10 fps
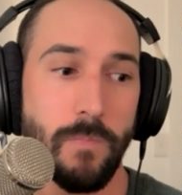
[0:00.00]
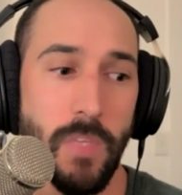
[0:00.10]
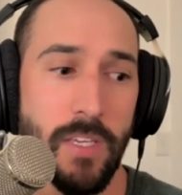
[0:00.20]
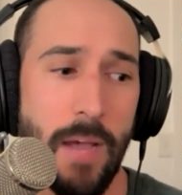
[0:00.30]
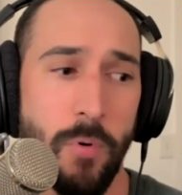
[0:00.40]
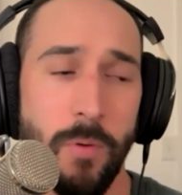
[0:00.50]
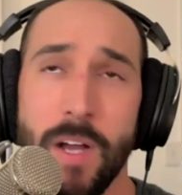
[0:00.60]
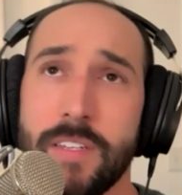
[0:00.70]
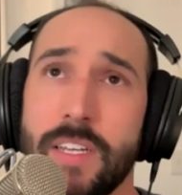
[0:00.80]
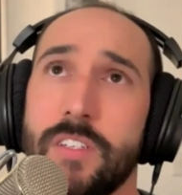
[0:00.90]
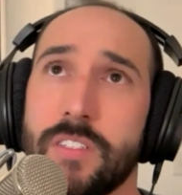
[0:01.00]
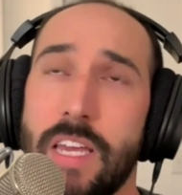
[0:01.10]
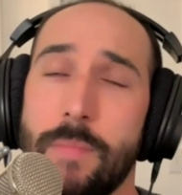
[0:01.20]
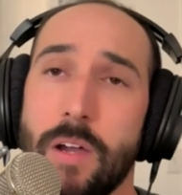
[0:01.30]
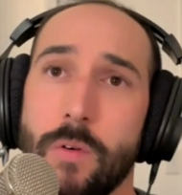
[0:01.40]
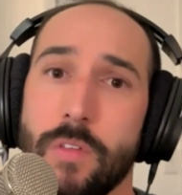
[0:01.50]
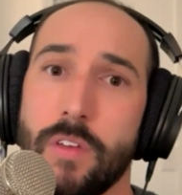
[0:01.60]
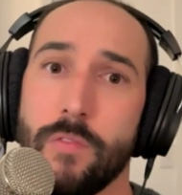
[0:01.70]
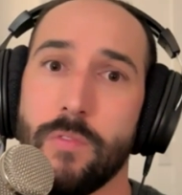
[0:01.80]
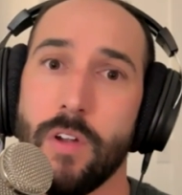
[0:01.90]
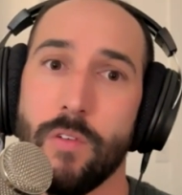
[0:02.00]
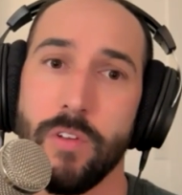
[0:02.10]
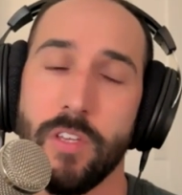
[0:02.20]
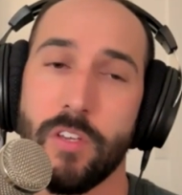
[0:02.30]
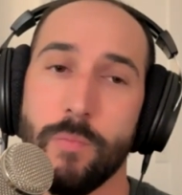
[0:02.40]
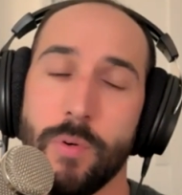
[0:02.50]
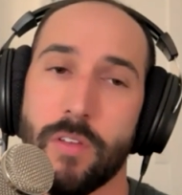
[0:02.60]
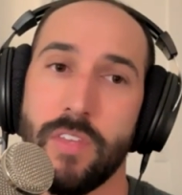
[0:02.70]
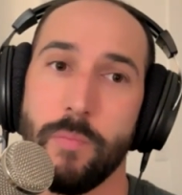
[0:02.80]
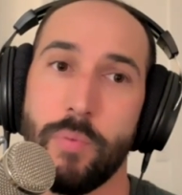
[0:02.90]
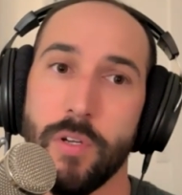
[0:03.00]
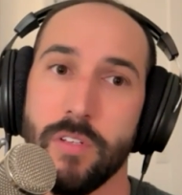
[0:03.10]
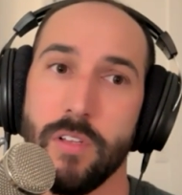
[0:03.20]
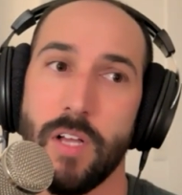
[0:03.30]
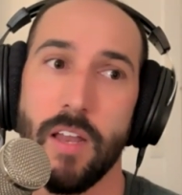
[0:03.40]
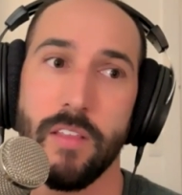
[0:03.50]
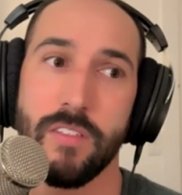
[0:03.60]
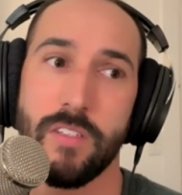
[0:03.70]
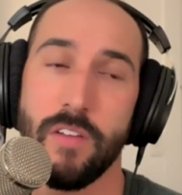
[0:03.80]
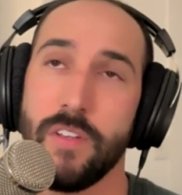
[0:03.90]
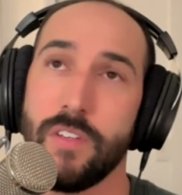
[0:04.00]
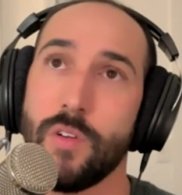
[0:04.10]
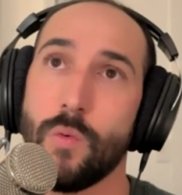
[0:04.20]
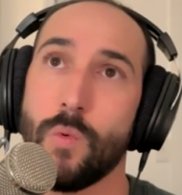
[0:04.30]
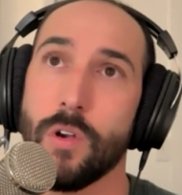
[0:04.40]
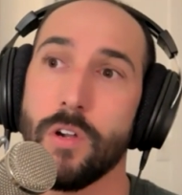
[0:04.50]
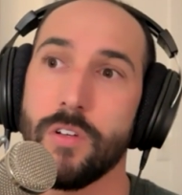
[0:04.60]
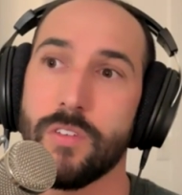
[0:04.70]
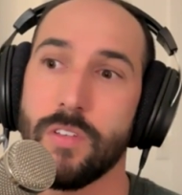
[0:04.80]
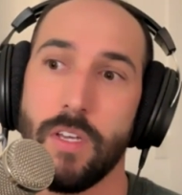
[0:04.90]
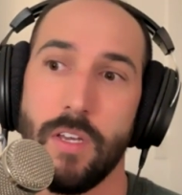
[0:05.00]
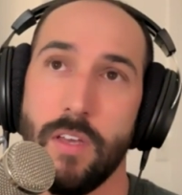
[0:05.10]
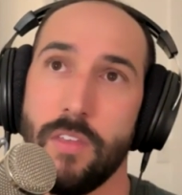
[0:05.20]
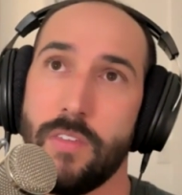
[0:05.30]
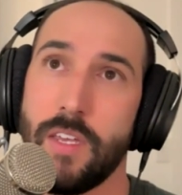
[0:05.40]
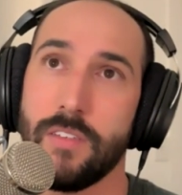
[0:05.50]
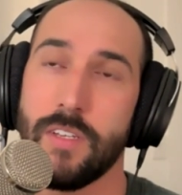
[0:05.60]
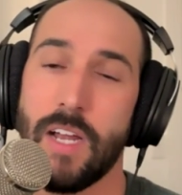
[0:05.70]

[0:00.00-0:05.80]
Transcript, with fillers: Gabor Mate just came out with a, a really good book that puts a lot of this stuff into words, things that